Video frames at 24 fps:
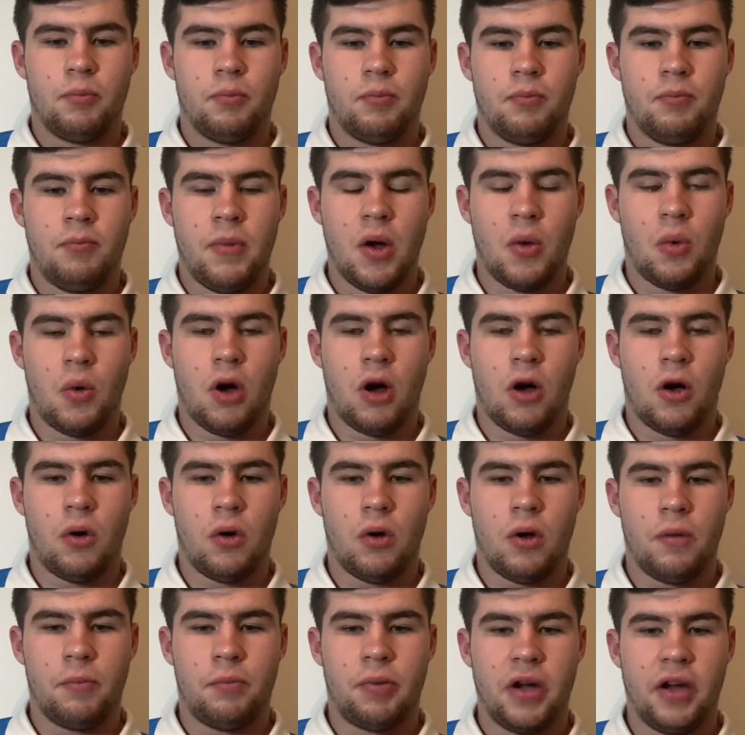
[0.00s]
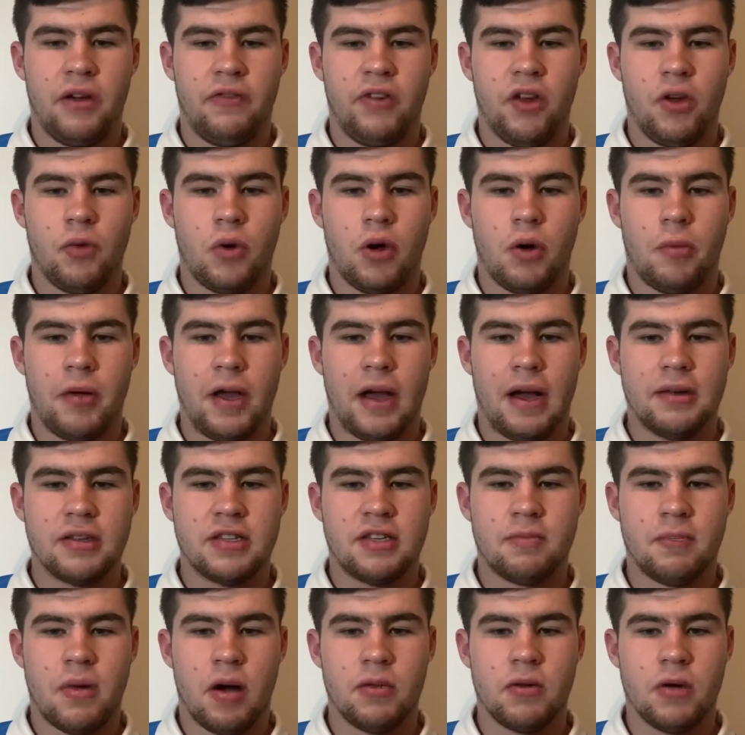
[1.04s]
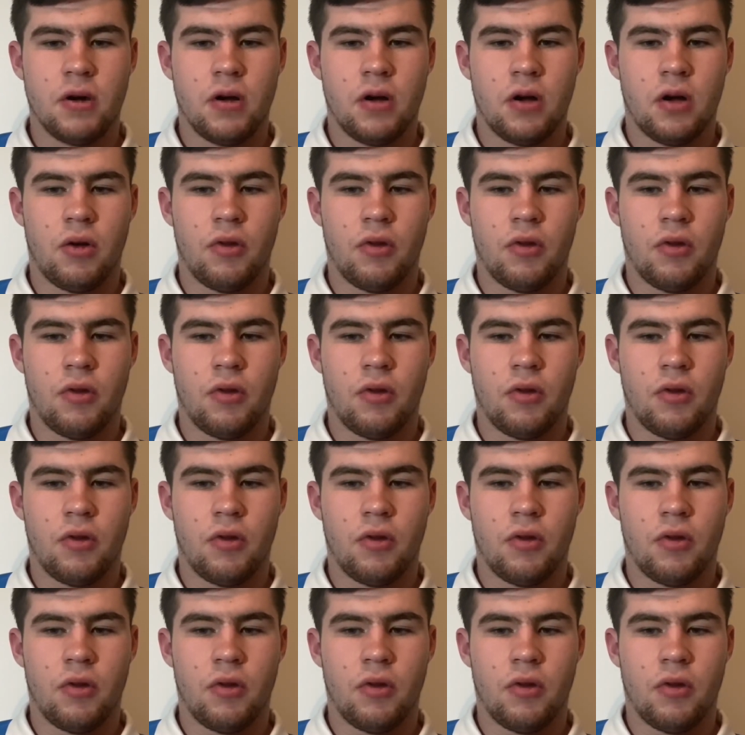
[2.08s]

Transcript: Millwall preview will be out tomorrow,